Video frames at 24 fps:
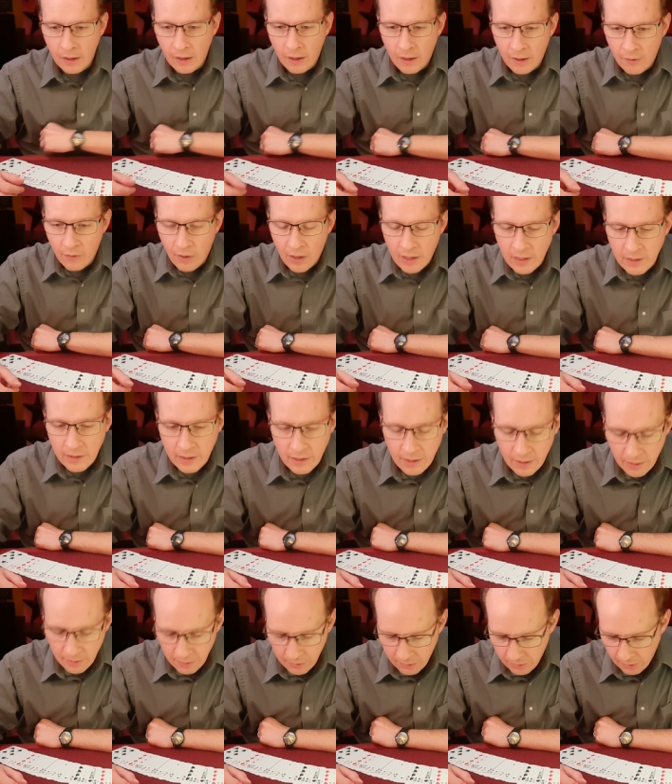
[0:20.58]
of
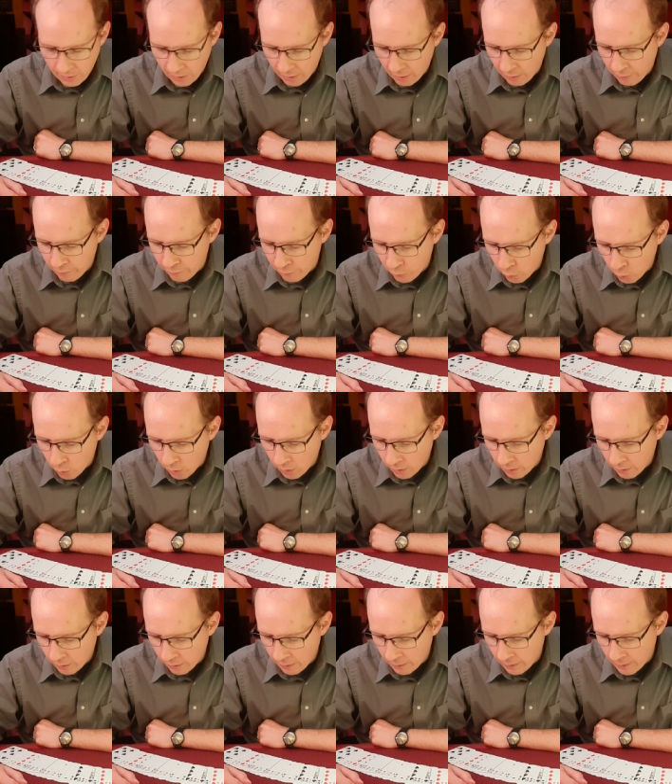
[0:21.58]
ideas
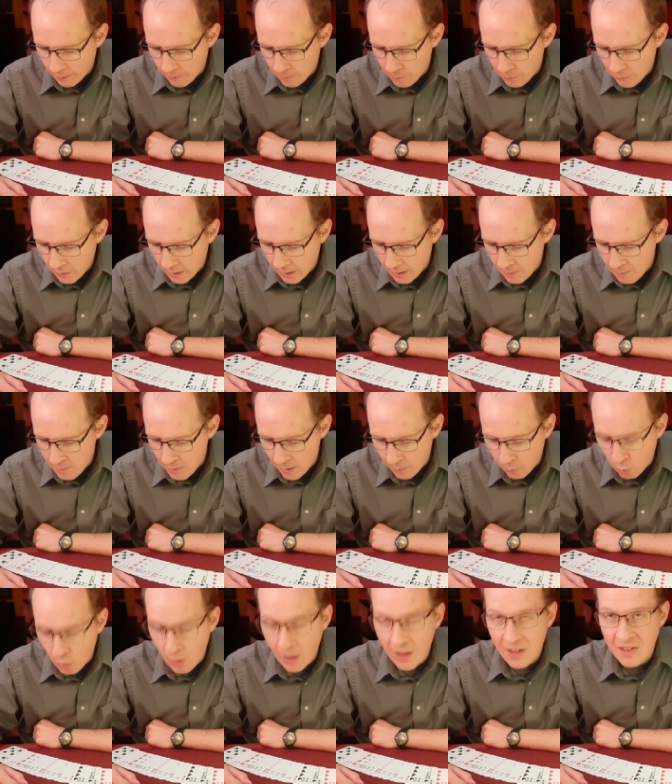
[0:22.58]
for um, a
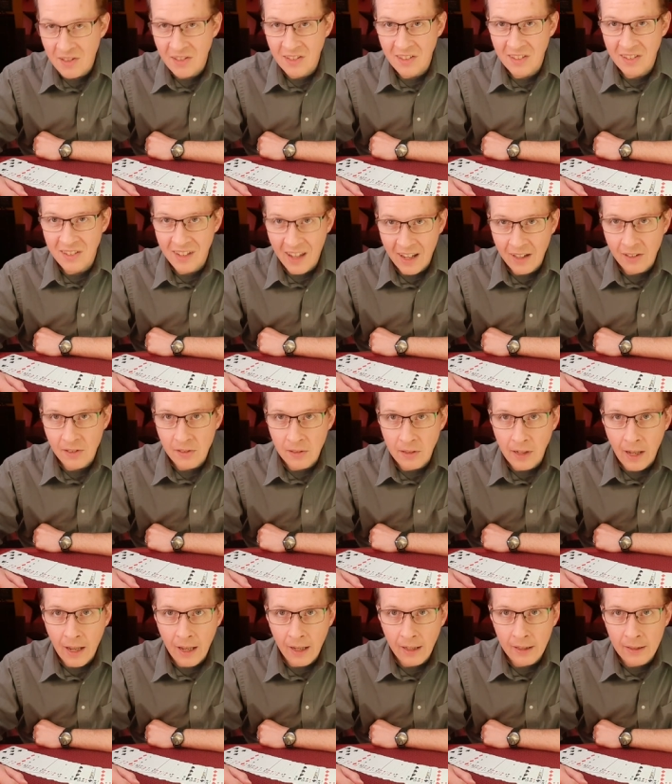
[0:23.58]
memorized deck
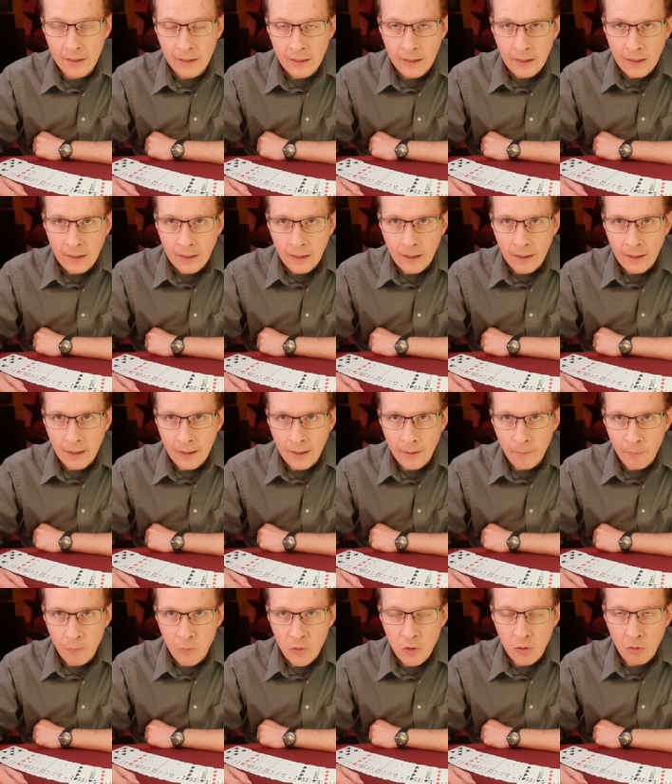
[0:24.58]
stack.
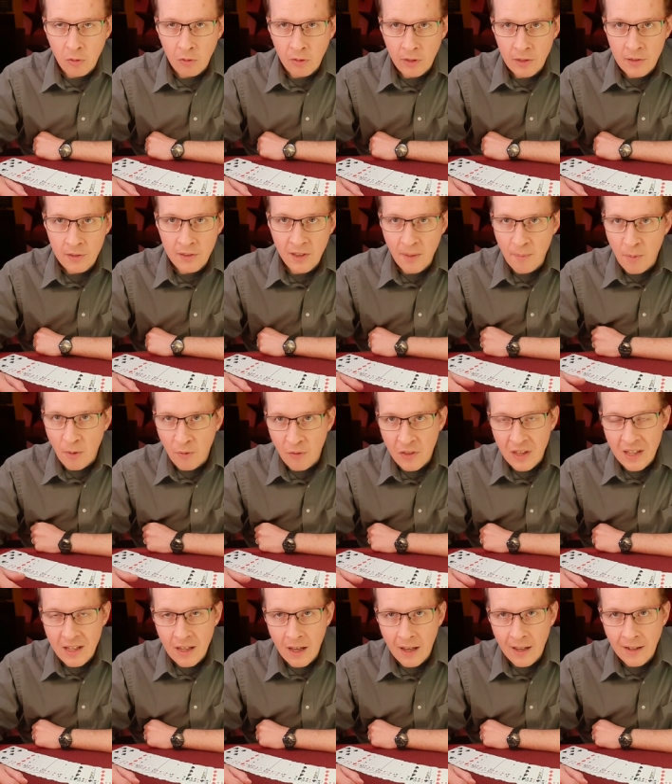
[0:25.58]
Um, certainly, some of
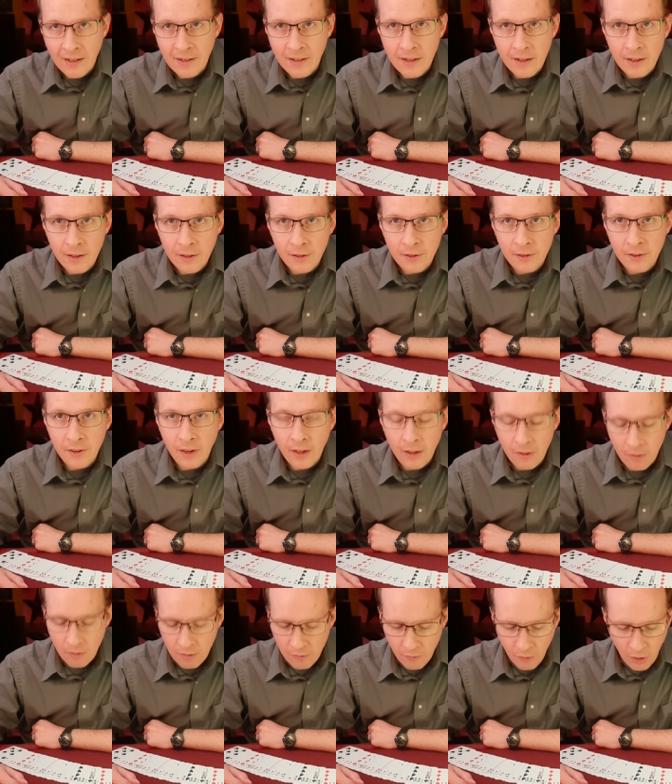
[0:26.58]
the ideas that
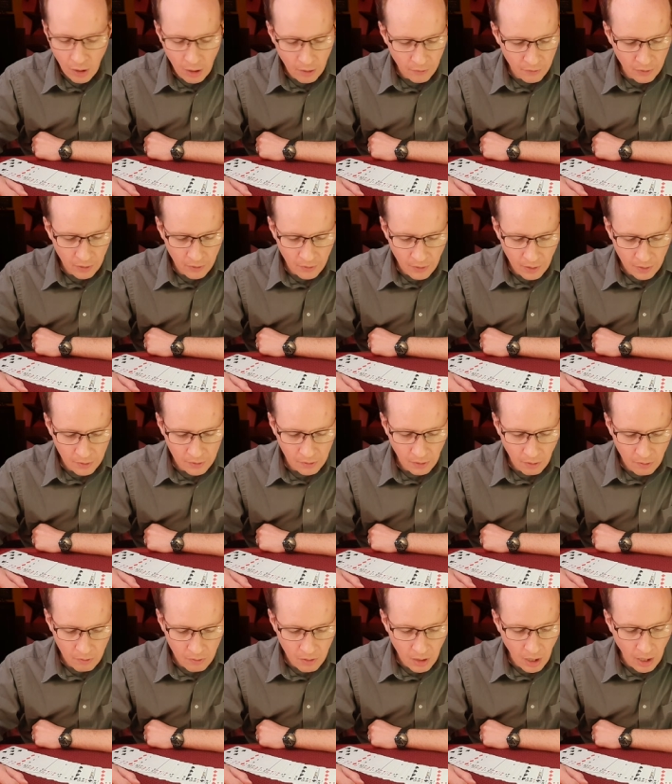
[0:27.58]
are involved in this
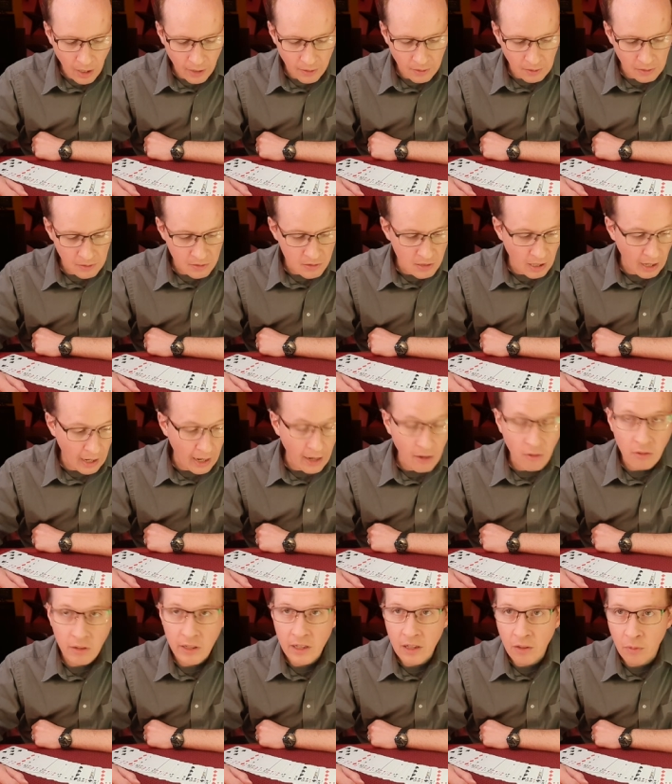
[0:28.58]
are not
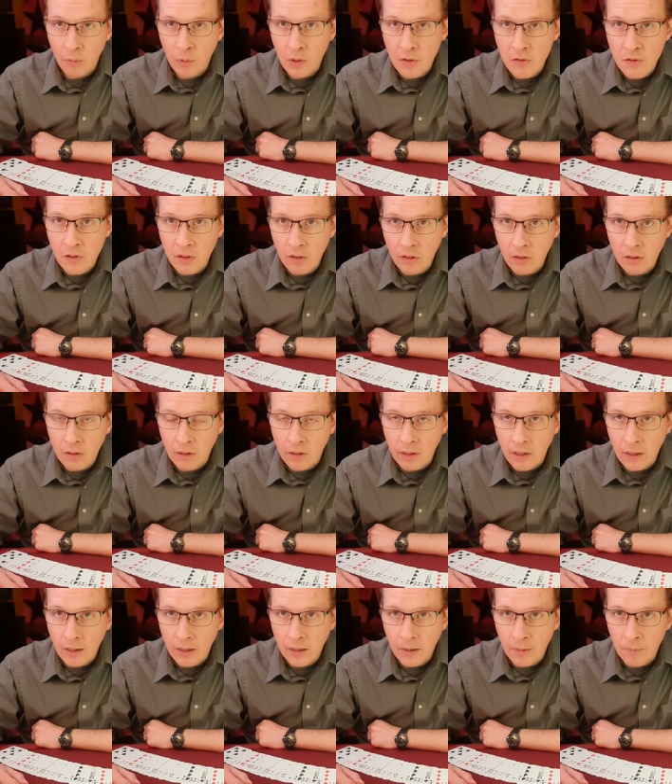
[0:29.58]
entirely original.
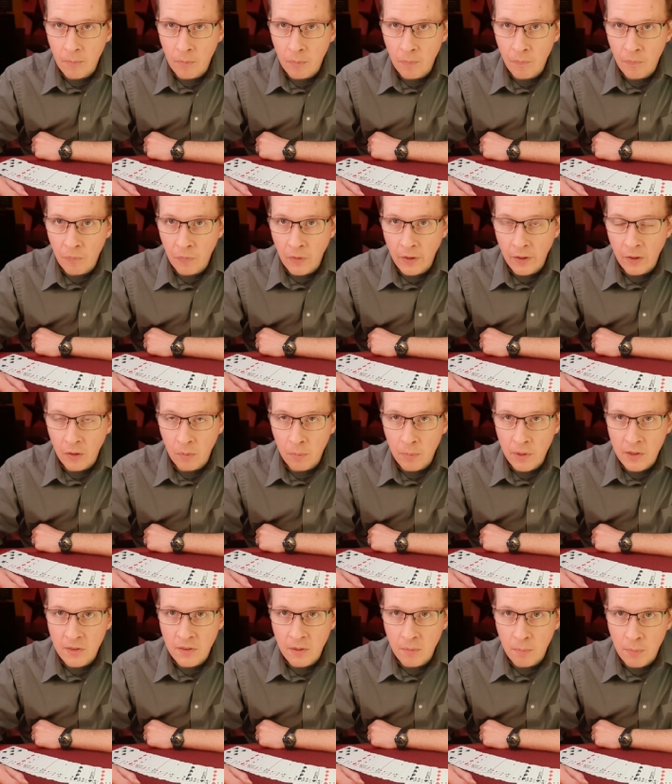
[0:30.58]
Uh, little
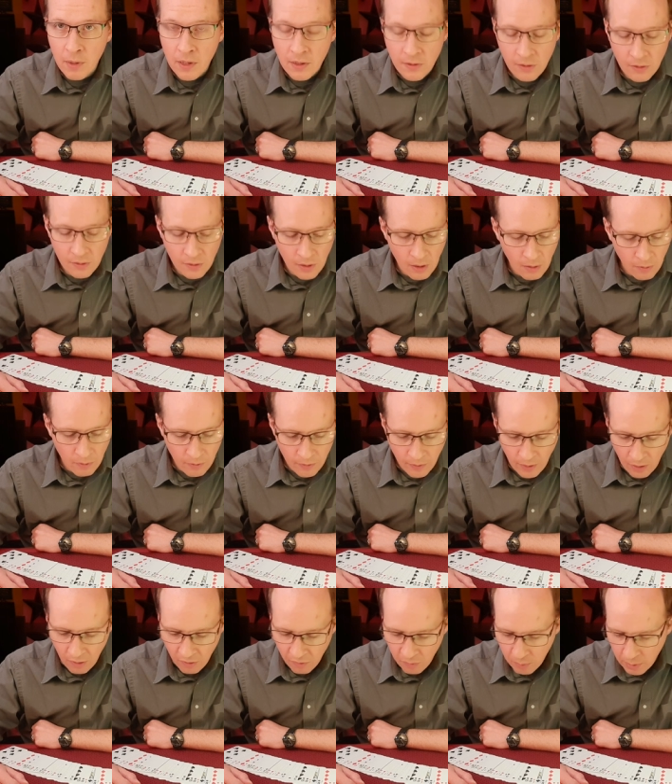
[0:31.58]
bits and pieces here and
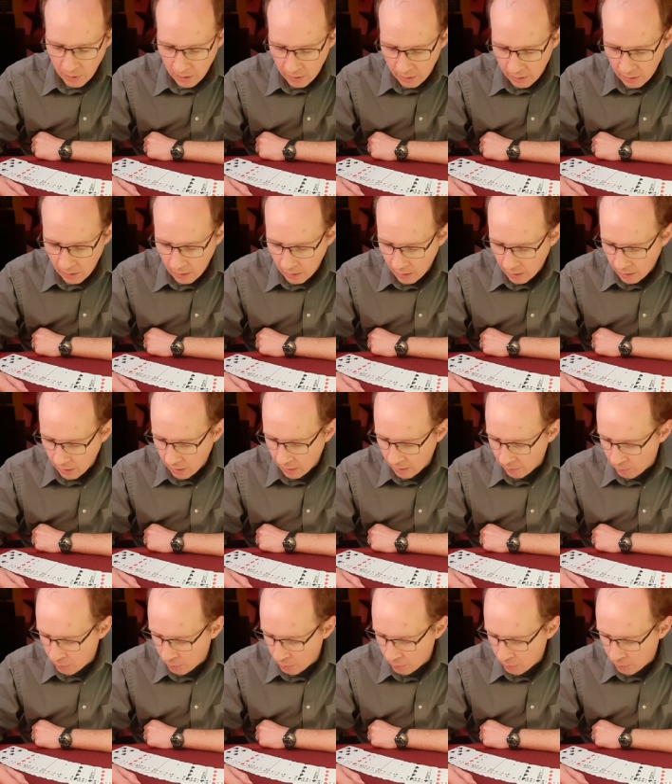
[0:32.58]
there have been uh,